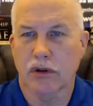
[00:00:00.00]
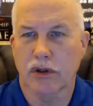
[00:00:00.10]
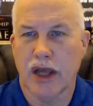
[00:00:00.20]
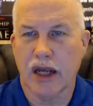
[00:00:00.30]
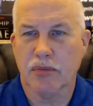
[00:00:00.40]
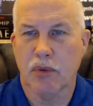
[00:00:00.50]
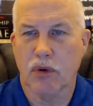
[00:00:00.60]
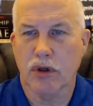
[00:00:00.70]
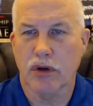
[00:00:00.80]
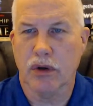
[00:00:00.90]

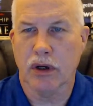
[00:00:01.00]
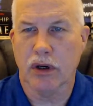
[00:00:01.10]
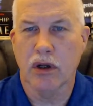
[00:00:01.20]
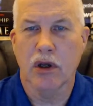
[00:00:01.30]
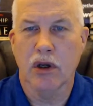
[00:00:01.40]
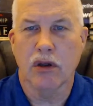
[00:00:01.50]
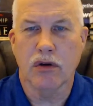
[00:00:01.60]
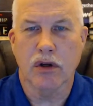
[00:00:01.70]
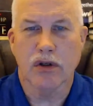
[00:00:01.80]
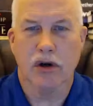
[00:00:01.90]
dashboard, you
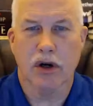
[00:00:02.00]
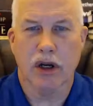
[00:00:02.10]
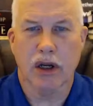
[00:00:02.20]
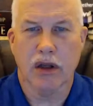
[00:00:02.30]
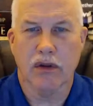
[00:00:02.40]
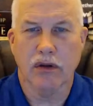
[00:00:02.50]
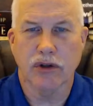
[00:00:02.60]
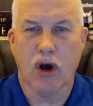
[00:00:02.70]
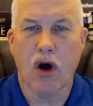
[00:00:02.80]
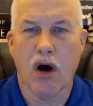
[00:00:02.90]
can turn any of
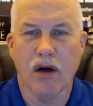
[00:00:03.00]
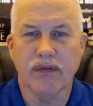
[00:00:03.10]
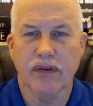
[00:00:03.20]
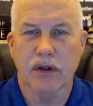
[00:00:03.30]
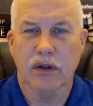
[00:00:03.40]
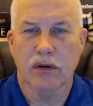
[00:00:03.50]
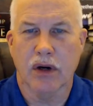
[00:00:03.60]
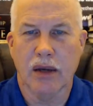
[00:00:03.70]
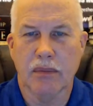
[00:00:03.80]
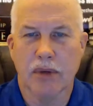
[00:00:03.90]
those off,
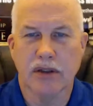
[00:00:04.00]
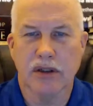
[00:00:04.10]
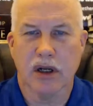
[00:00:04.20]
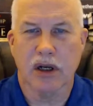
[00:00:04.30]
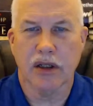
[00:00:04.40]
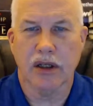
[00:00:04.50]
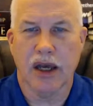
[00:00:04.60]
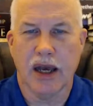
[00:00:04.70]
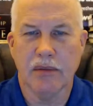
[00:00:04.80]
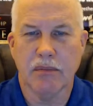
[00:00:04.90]
right, by just clicking the
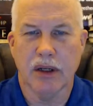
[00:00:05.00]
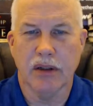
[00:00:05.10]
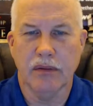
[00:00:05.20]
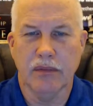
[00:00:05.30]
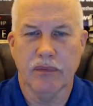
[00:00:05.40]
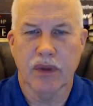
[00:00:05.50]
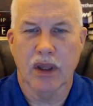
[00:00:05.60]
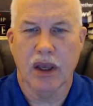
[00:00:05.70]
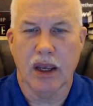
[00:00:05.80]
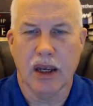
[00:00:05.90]
hide button,
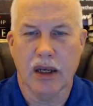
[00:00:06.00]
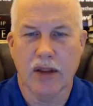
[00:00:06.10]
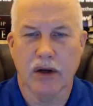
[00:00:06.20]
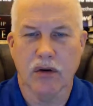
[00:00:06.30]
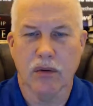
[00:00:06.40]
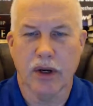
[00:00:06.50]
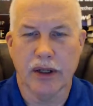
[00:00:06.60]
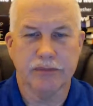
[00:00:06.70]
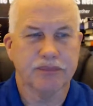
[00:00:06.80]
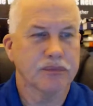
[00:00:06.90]
and they go away.